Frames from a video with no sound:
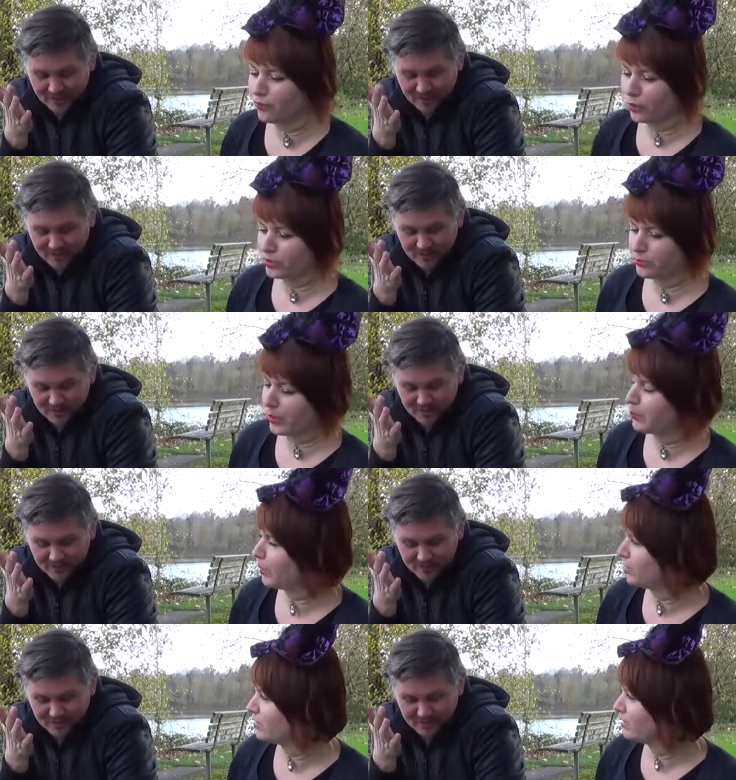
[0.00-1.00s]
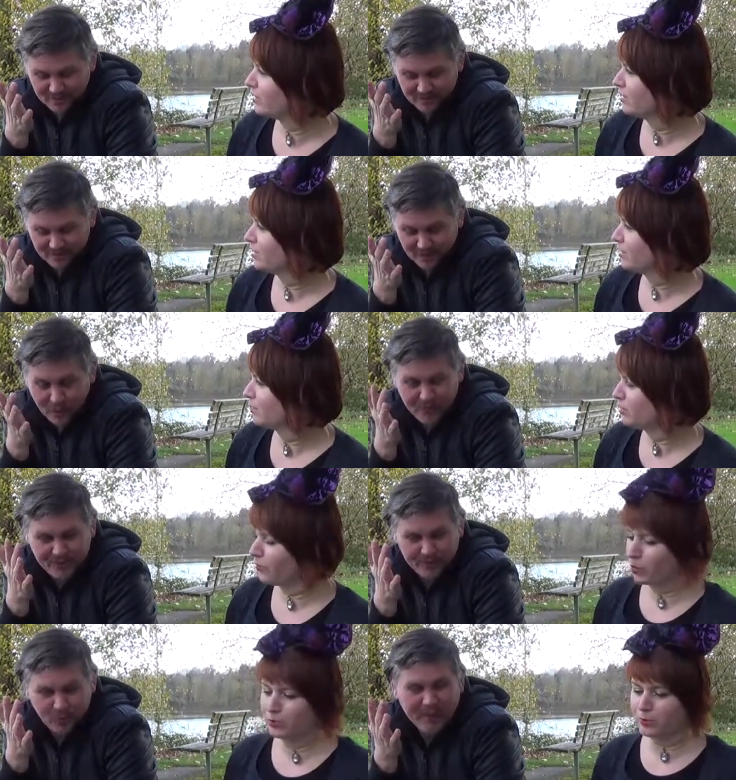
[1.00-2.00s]
Speaker 1: divorce papers?
Speaker 2: Oh,
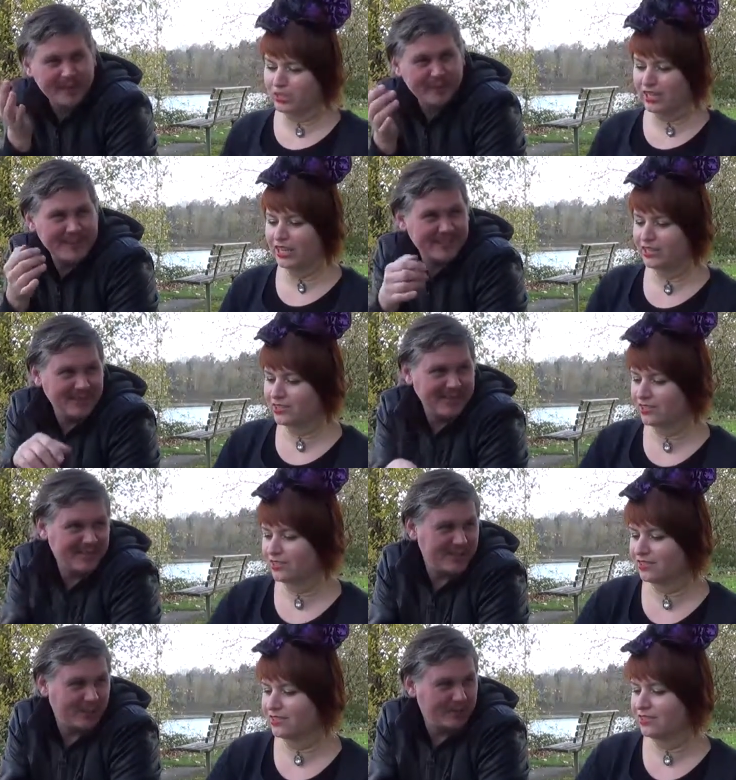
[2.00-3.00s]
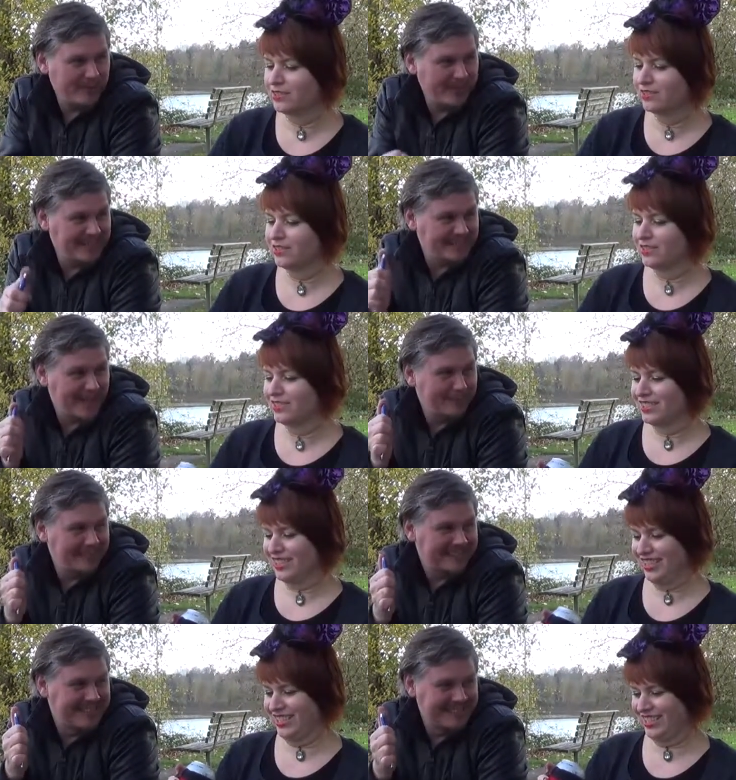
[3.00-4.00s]
divorce. We got to wait until next year. We've already established